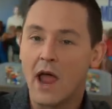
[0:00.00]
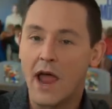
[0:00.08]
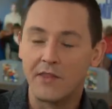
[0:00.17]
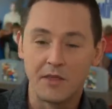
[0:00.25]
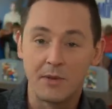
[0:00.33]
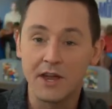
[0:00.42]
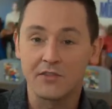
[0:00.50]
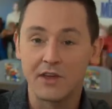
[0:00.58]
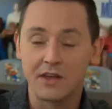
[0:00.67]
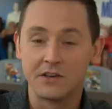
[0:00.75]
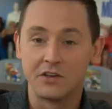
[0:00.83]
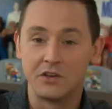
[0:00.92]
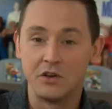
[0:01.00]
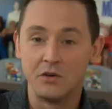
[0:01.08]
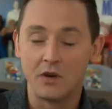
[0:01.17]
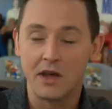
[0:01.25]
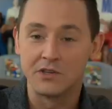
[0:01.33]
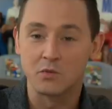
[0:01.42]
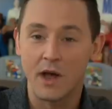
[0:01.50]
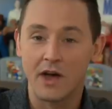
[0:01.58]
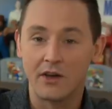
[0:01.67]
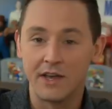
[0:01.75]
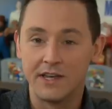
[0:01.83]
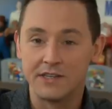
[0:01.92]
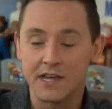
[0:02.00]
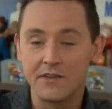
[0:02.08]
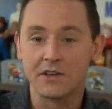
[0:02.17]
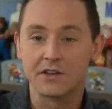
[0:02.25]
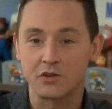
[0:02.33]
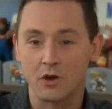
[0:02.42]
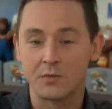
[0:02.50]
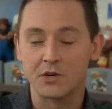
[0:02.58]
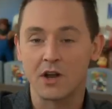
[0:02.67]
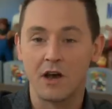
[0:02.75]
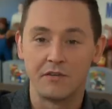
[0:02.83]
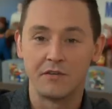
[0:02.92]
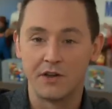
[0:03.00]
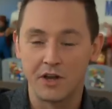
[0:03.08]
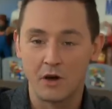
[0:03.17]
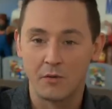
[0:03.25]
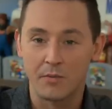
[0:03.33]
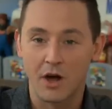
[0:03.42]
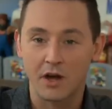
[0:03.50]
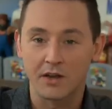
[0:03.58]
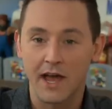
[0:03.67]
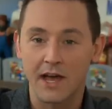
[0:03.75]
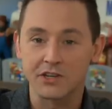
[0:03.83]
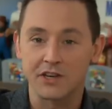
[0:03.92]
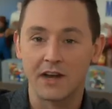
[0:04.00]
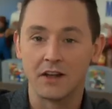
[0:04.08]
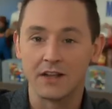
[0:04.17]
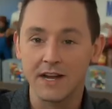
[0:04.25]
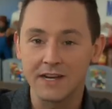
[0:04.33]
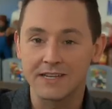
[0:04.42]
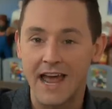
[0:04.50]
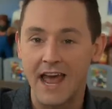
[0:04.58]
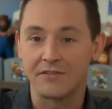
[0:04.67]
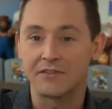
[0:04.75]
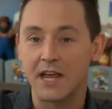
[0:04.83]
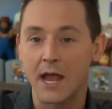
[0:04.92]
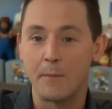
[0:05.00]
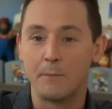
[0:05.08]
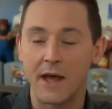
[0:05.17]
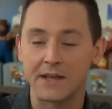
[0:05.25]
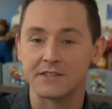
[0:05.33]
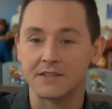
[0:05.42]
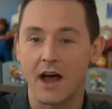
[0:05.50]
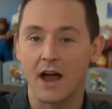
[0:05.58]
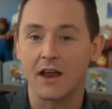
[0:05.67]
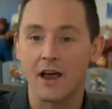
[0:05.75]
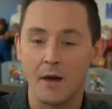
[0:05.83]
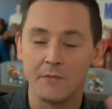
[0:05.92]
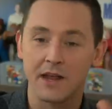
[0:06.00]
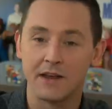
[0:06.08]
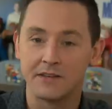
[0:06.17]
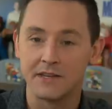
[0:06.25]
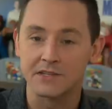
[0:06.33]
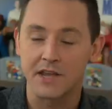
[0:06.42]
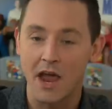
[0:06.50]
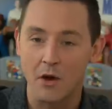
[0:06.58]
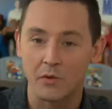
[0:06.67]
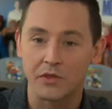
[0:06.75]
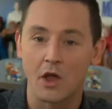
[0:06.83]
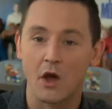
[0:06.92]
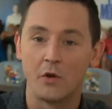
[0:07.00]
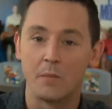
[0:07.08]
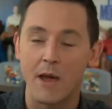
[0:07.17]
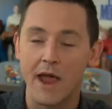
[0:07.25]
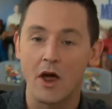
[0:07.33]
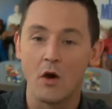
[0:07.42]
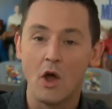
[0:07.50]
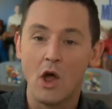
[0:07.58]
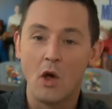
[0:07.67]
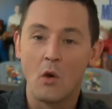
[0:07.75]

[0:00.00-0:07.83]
And the big thing to do as well is in the description of the video and podcast, you get a link to FTNBets.com. You get a discount with code Mayo.